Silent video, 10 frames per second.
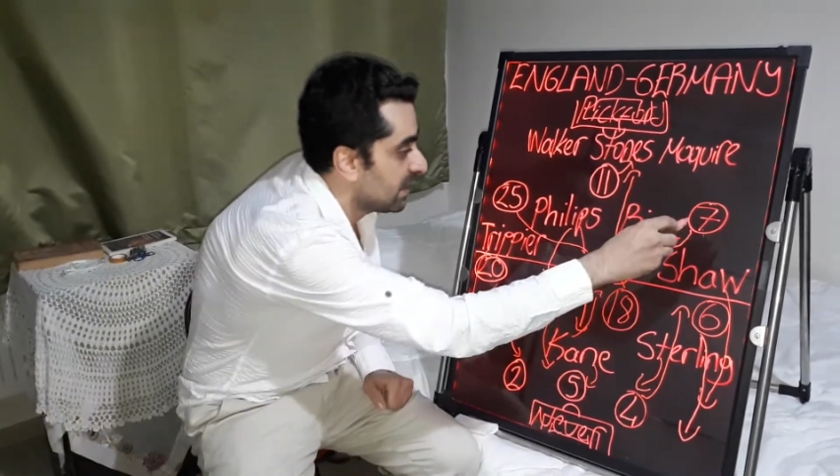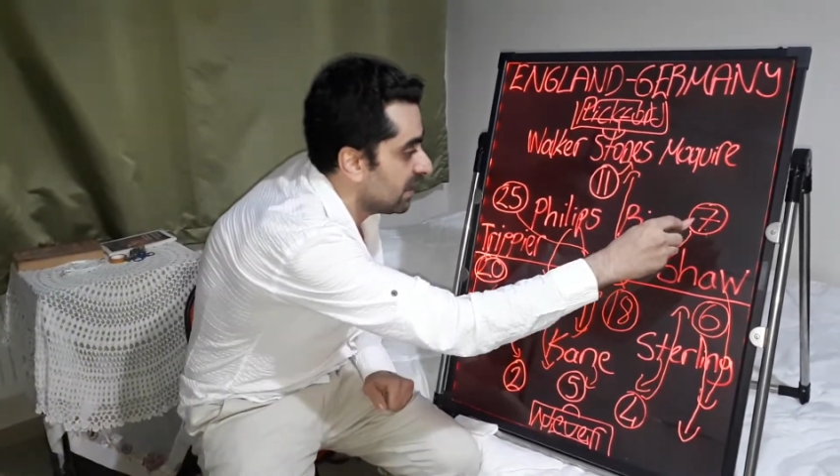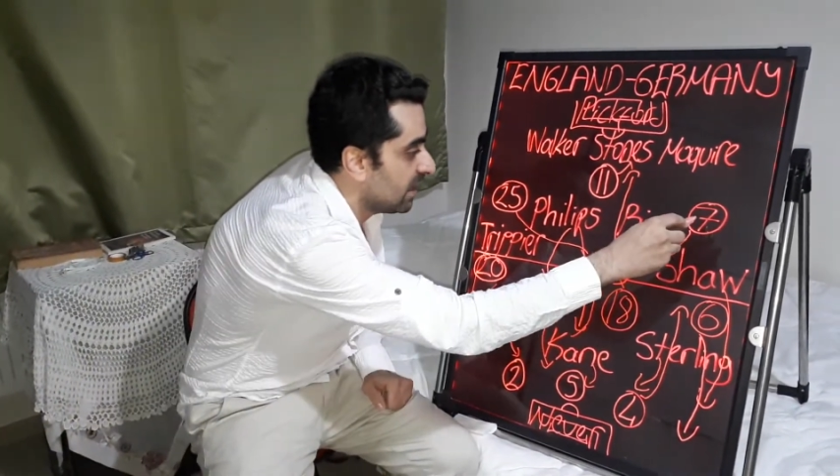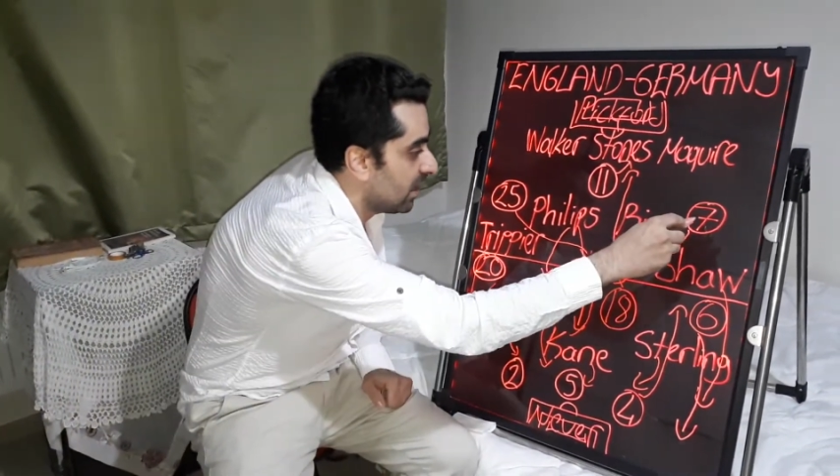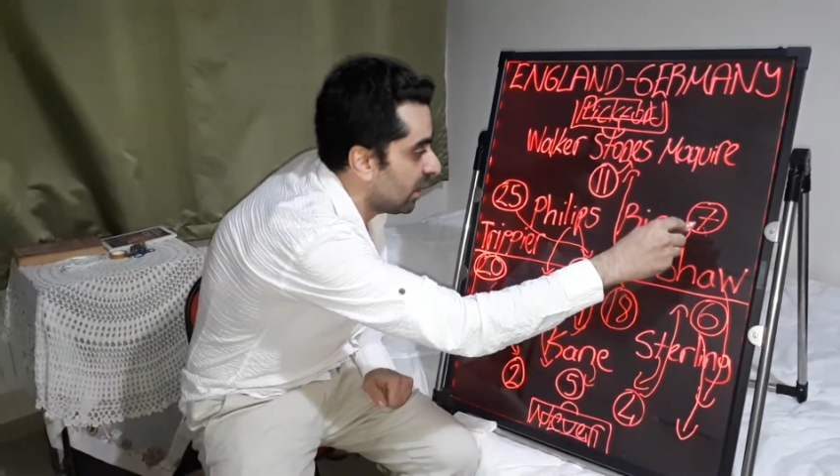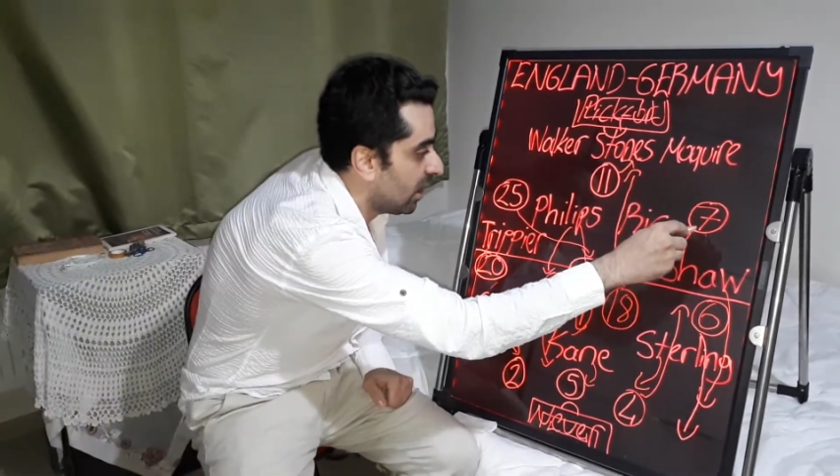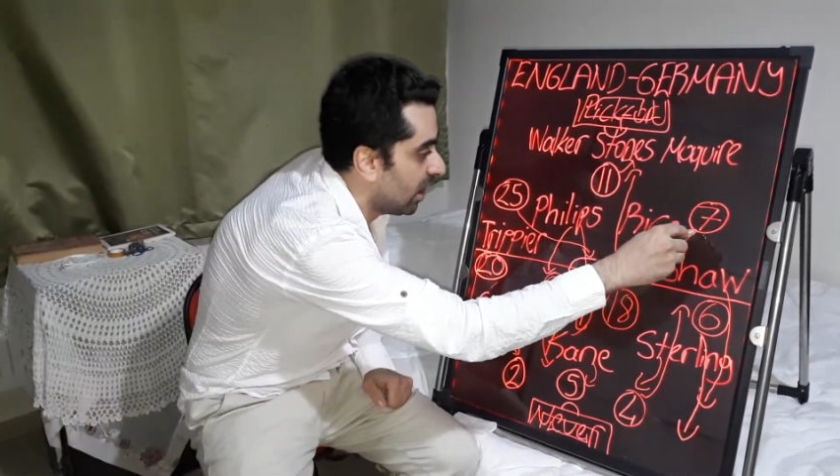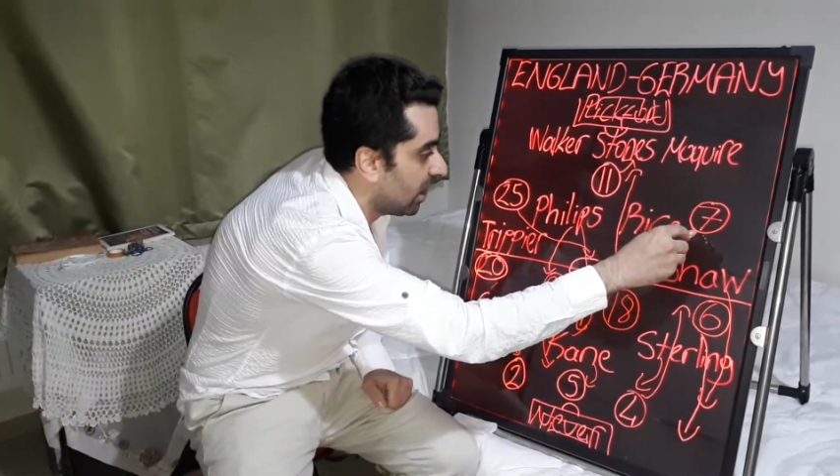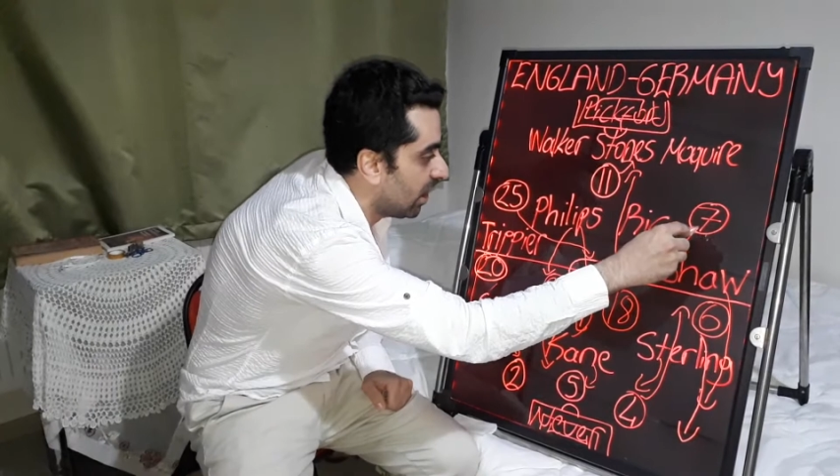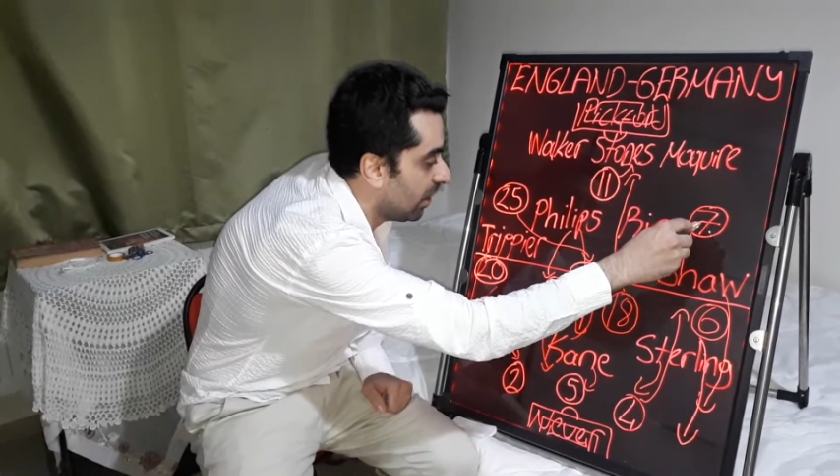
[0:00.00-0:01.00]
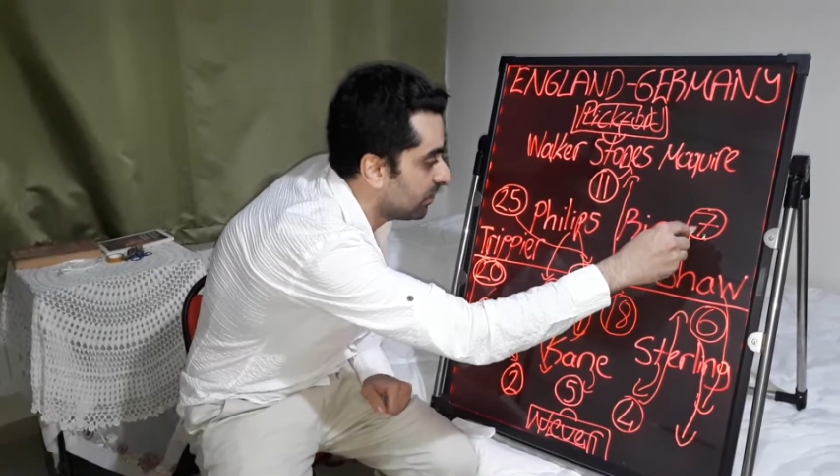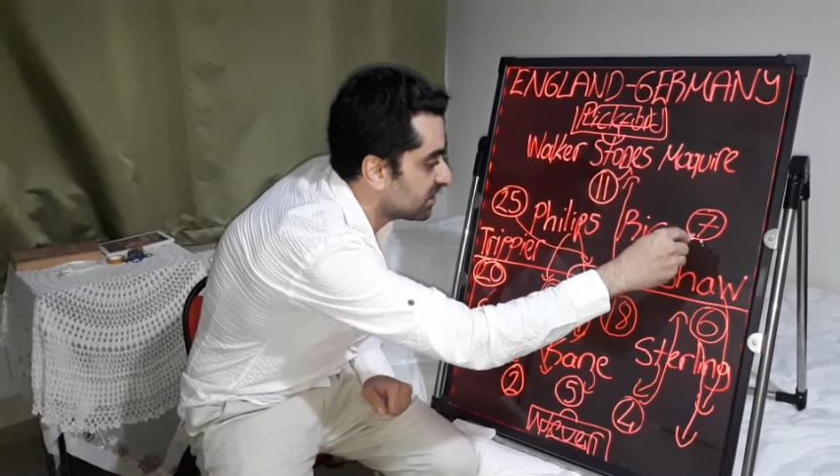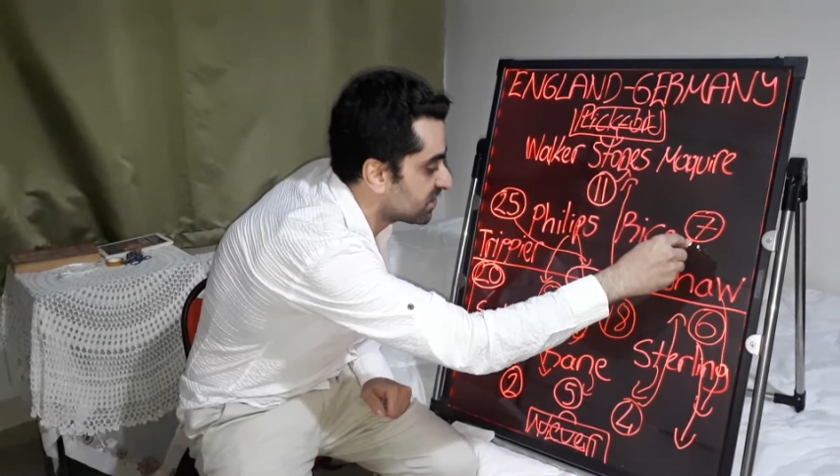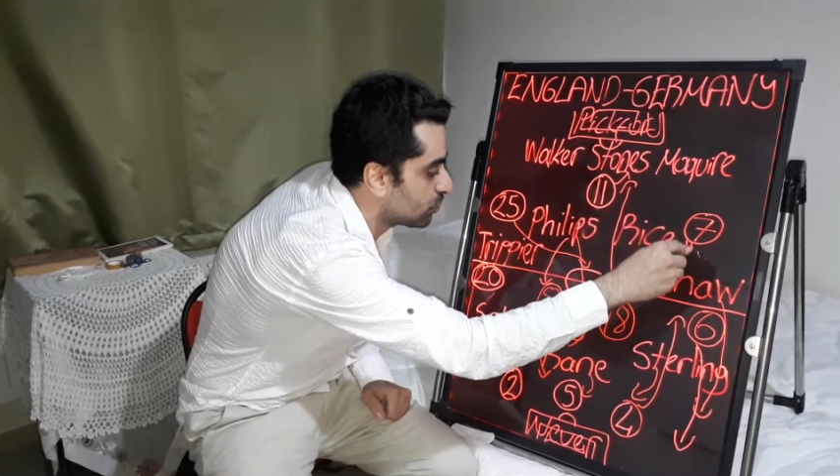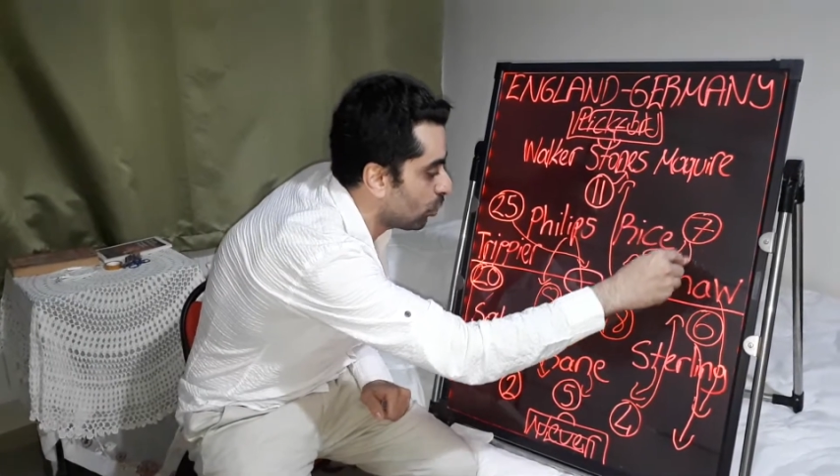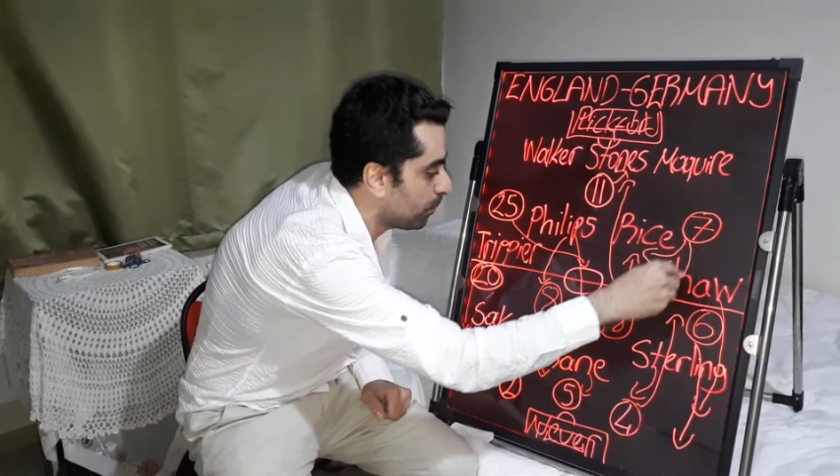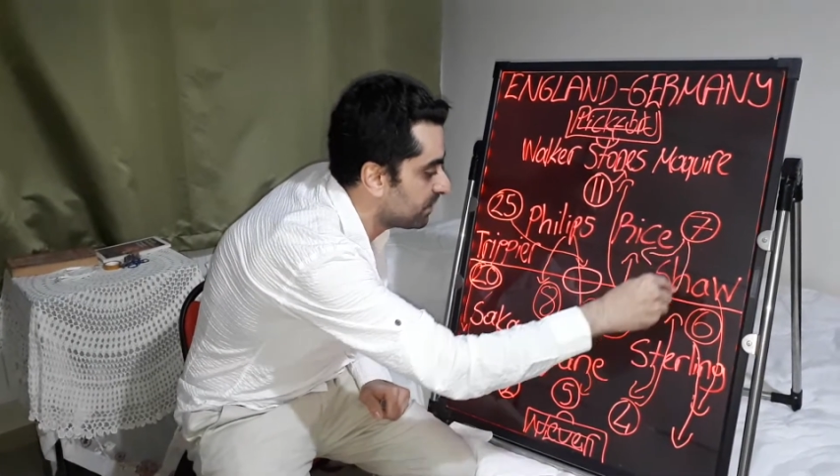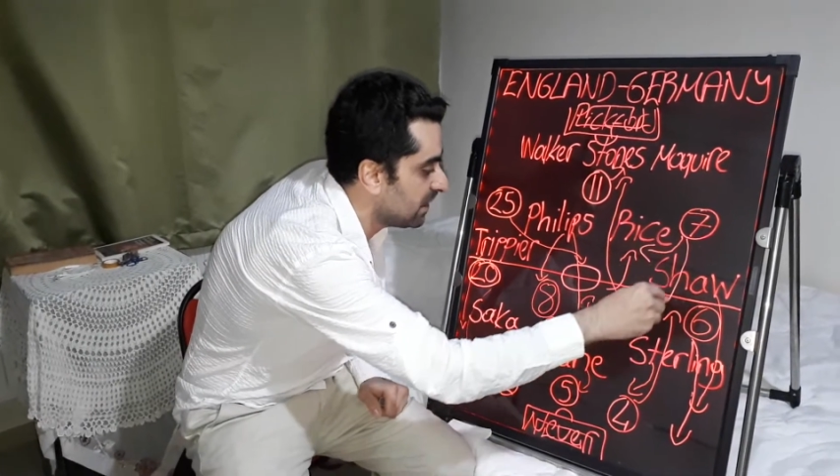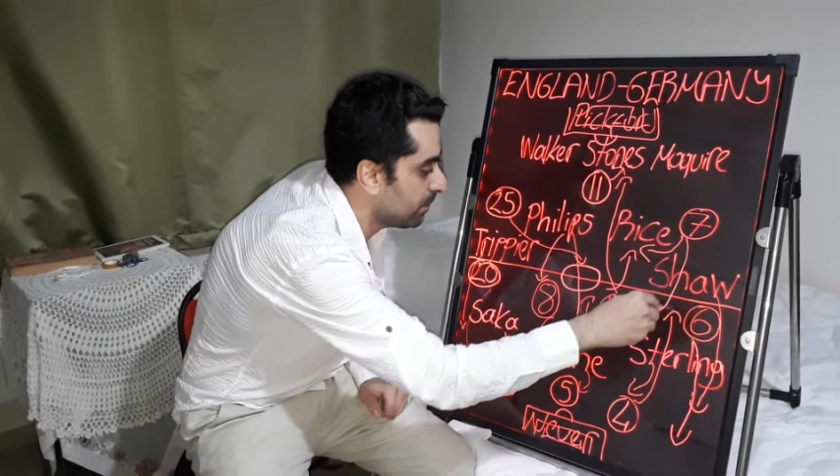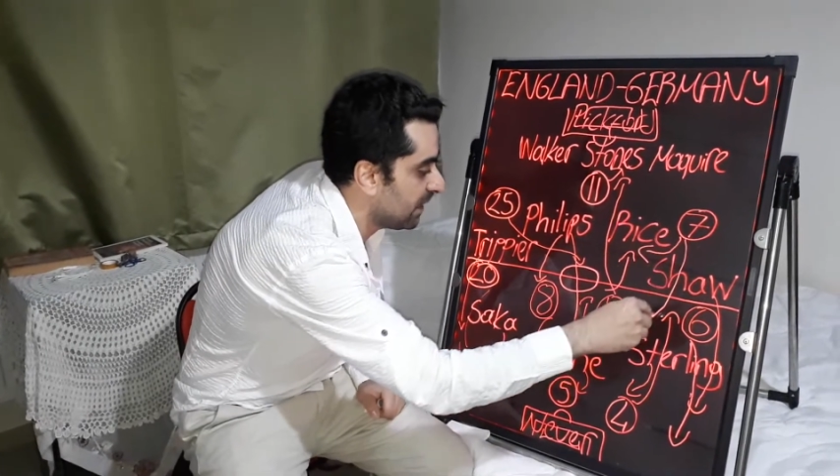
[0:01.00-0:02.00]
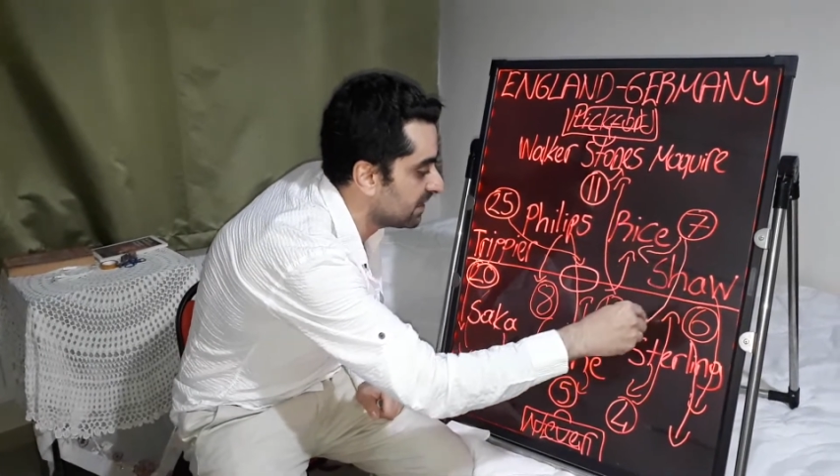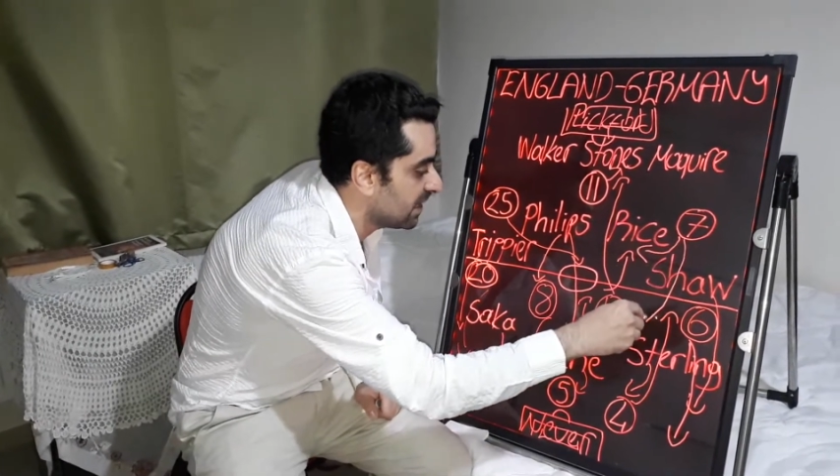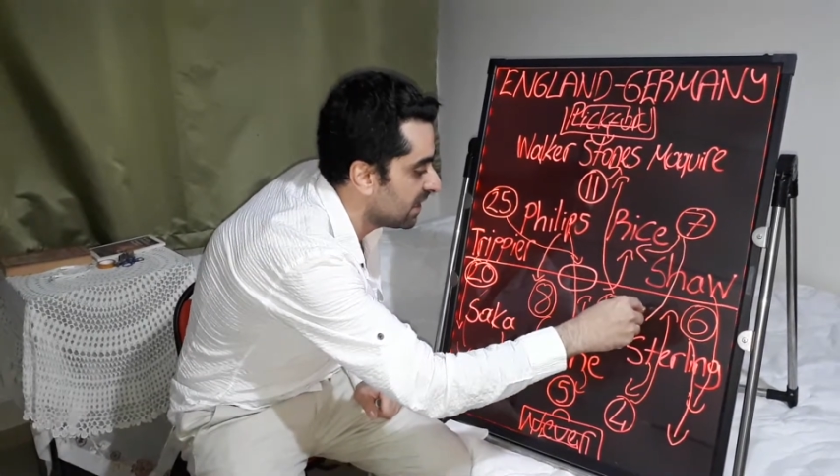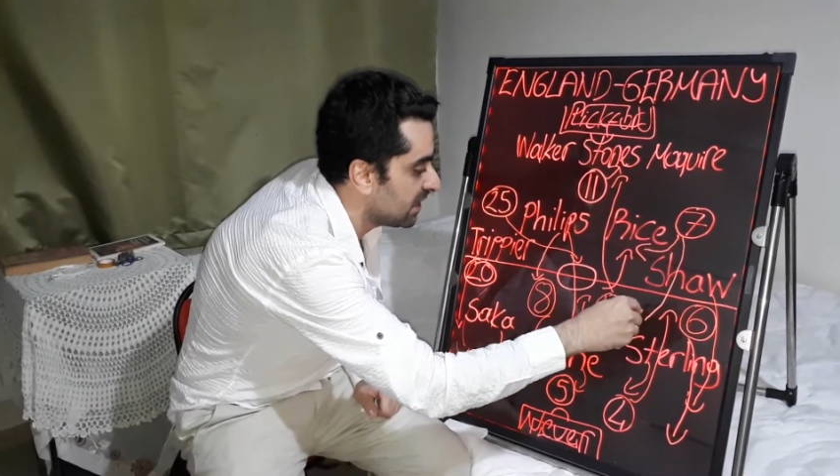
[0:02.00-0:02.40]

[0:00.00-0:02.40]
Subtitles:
Havertz dropped deep and